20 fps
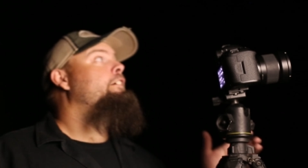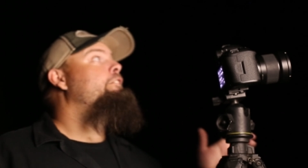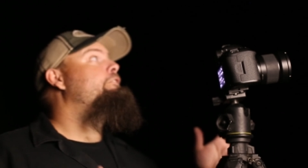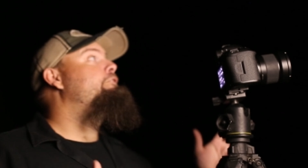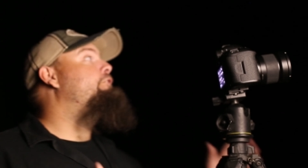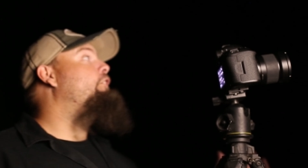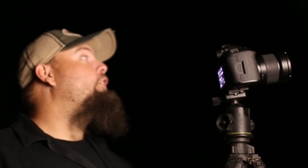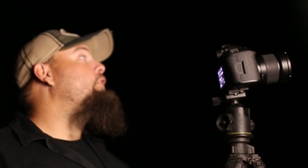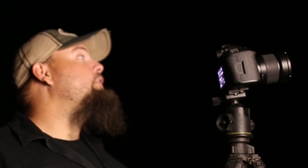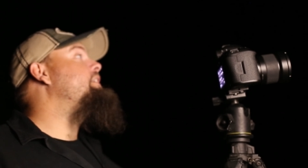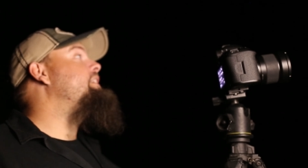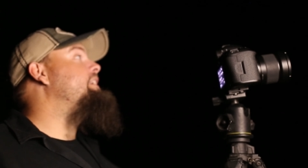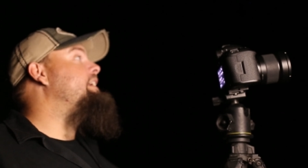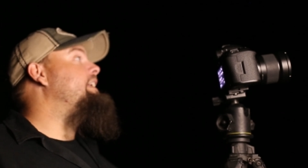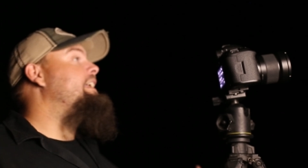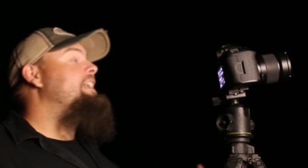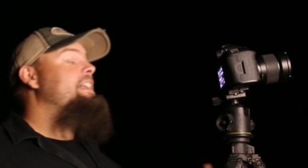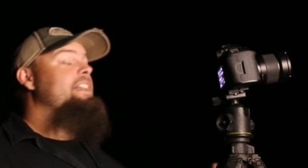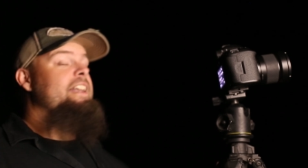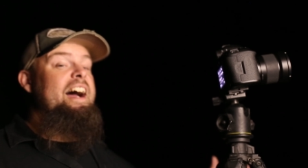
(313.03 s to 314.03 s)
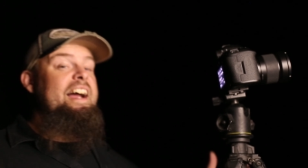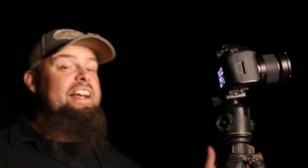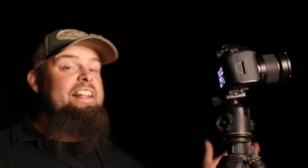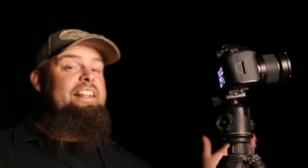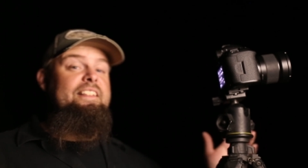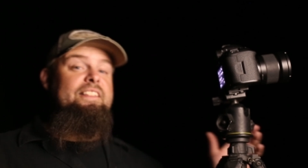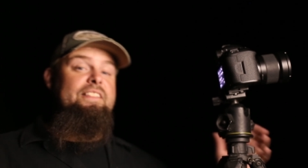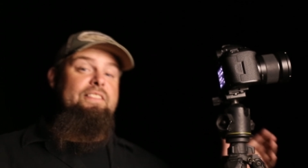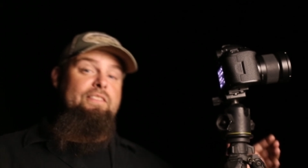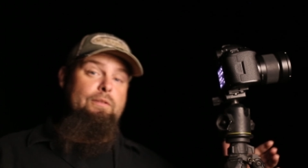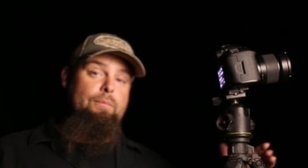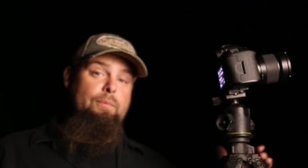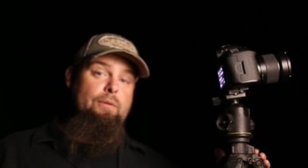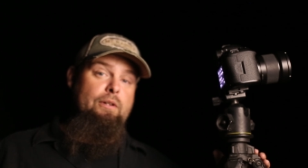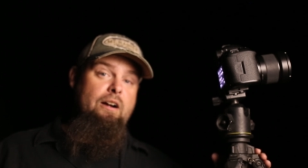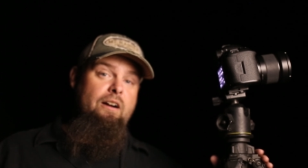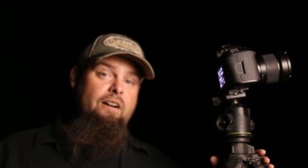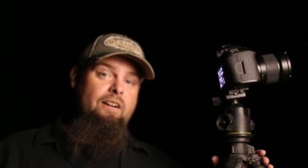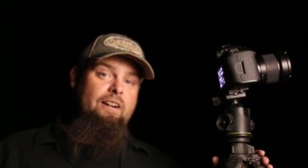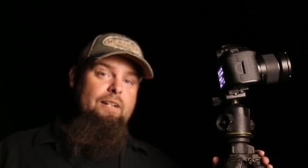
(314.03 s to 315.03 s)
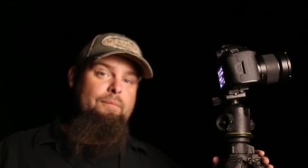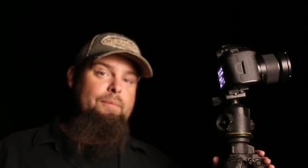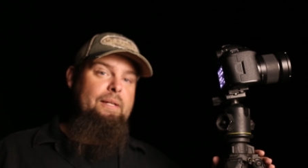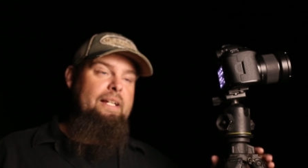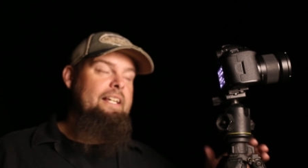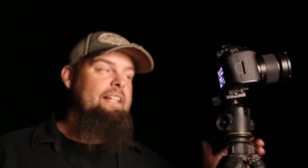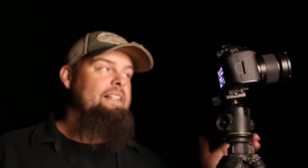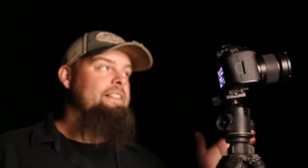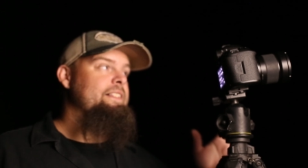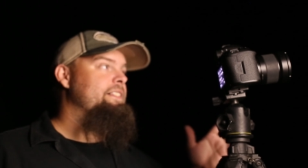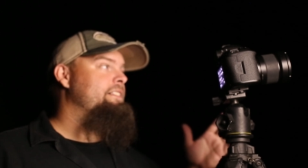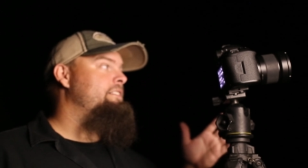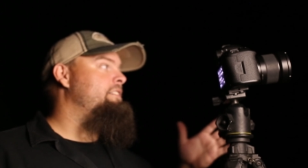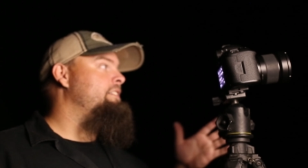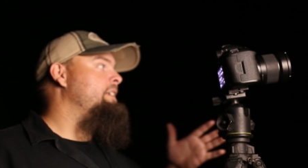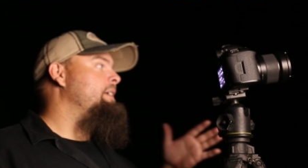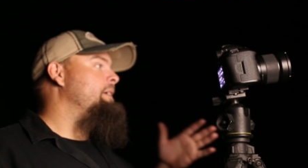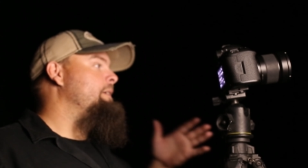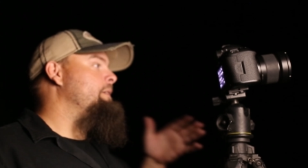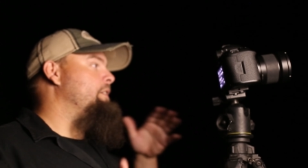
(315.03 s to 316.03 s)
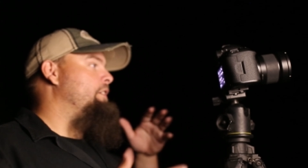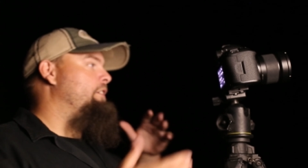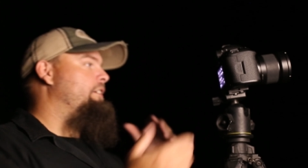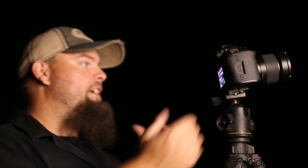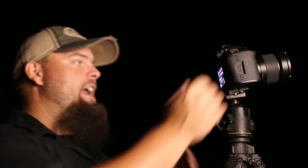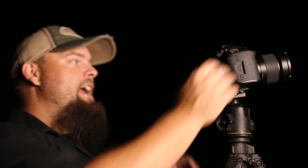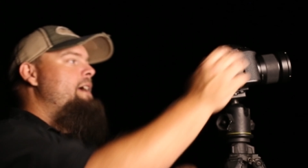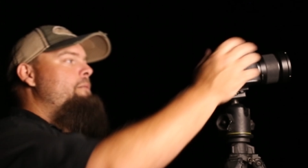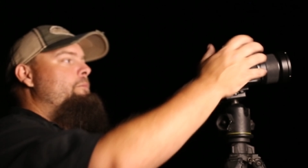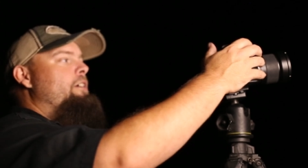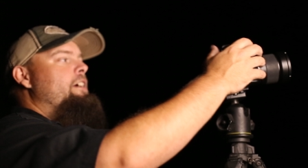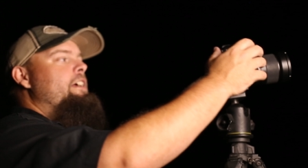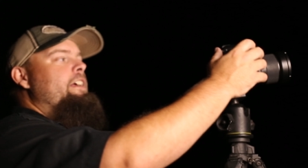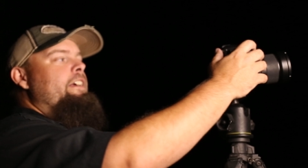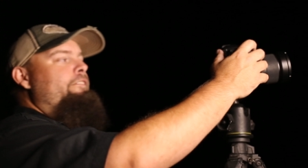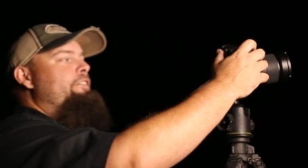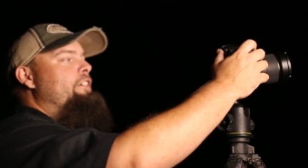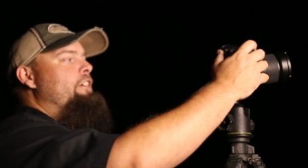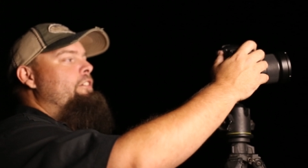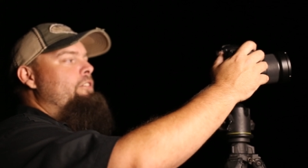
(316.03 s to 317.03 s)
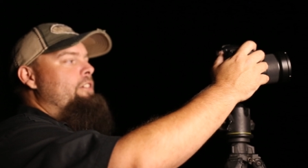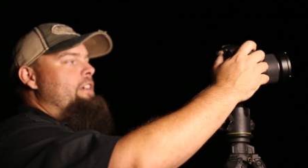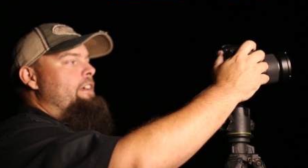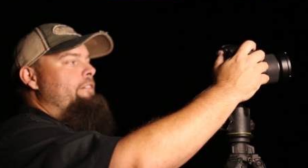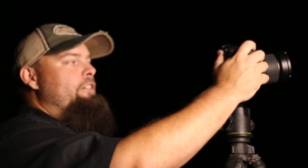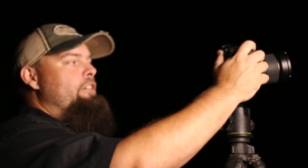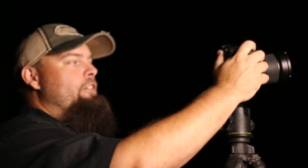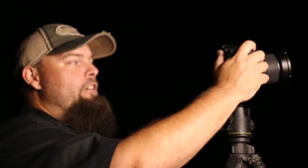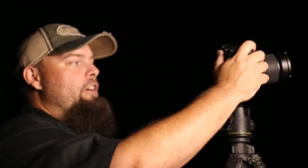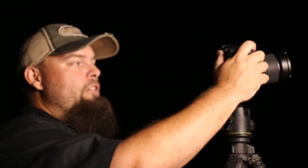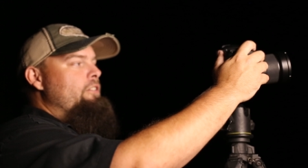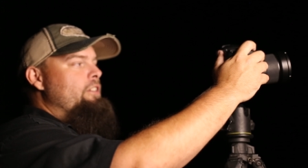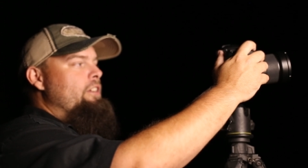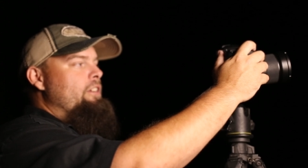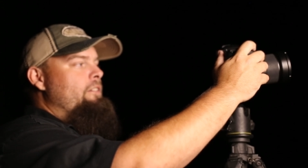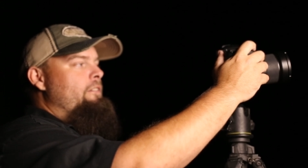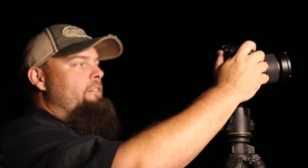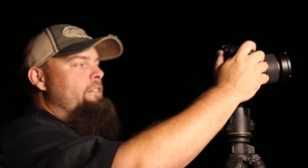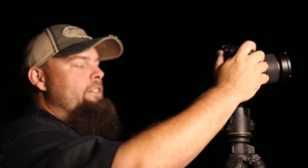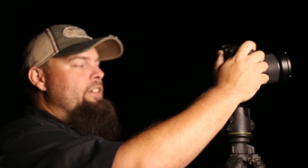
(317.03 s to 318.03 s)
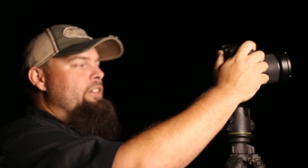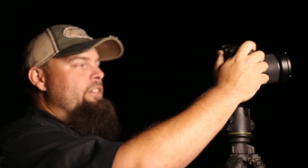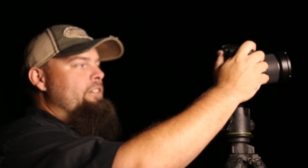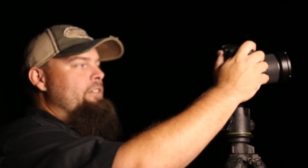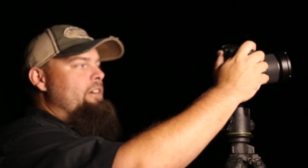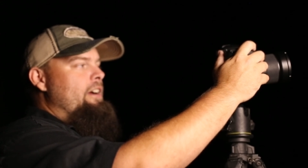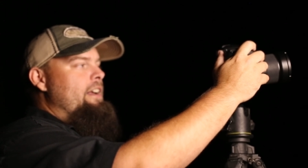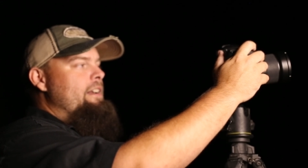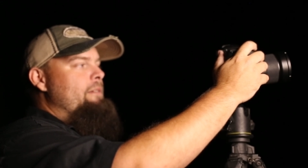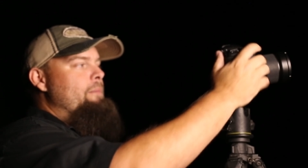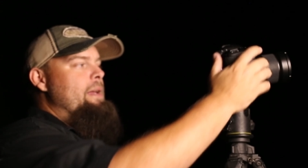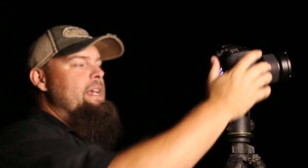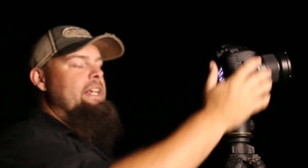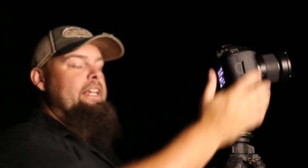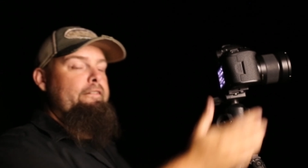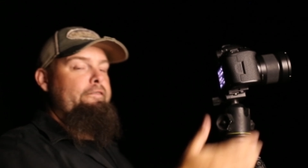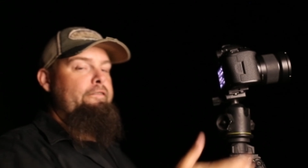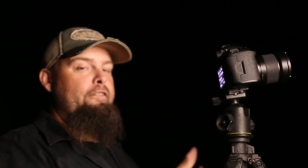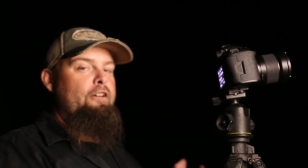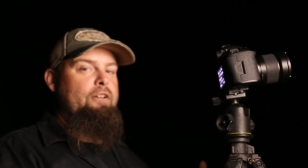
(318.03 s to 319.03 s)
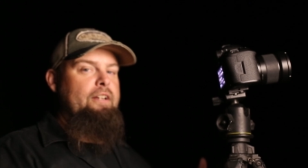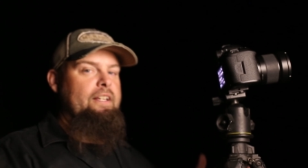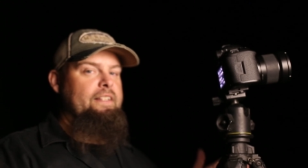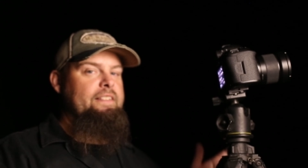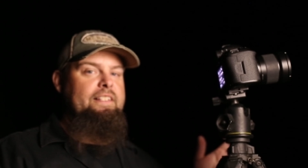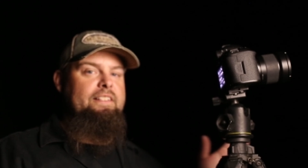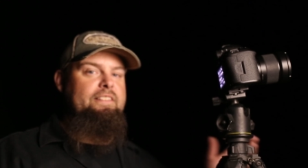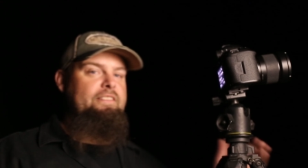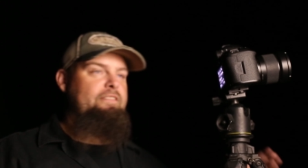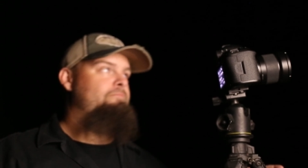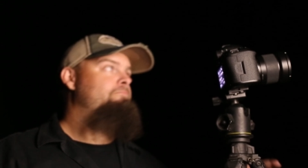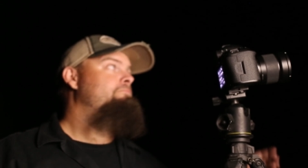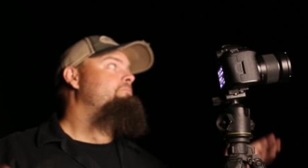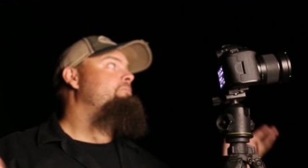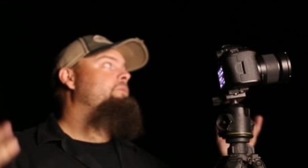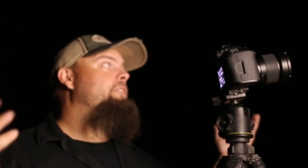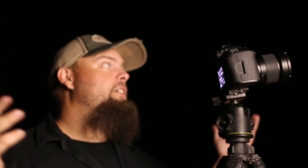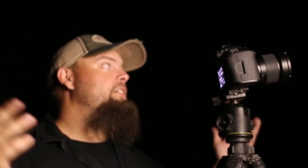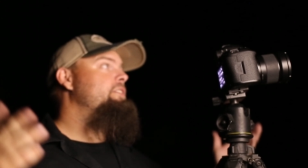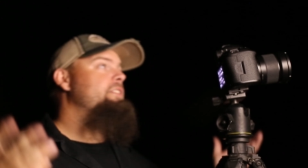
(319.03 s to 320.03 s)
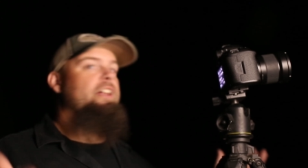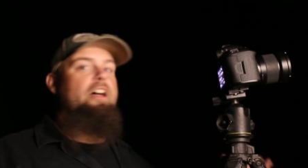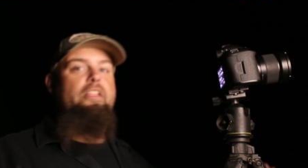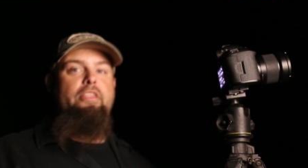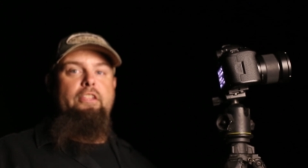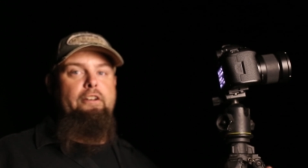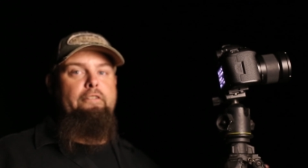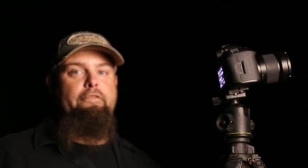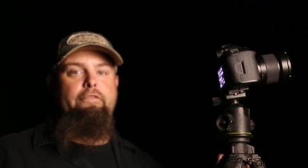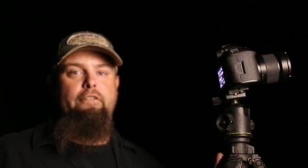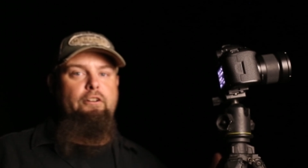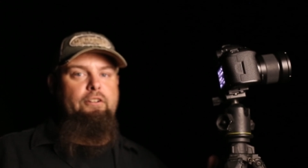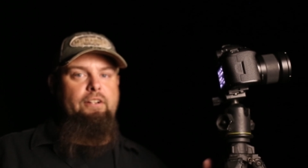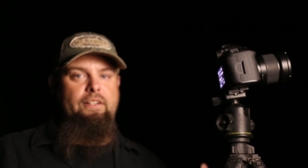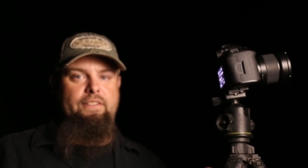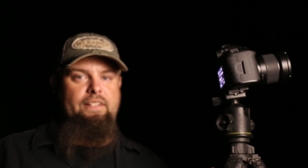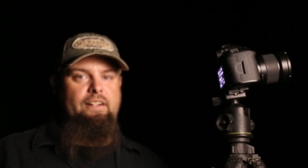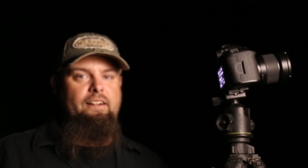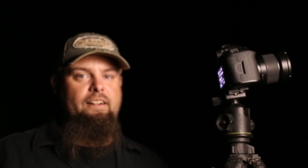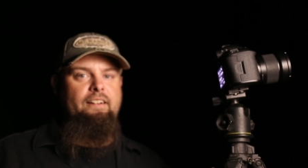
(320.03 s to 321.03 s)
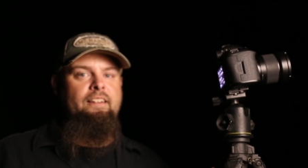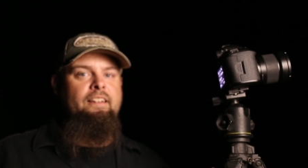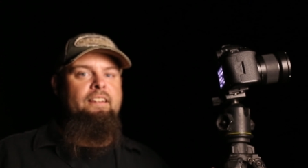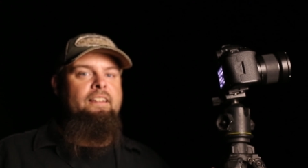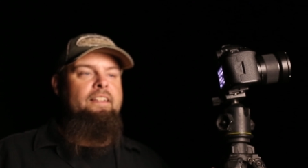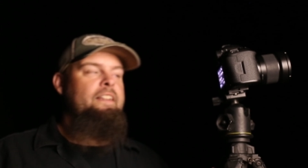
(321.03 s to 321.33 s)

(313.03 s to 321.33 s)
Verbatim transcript: Focusing at night is super hard because your camera, if you if you go to to try to make it focus, it's there's nothing to focus on.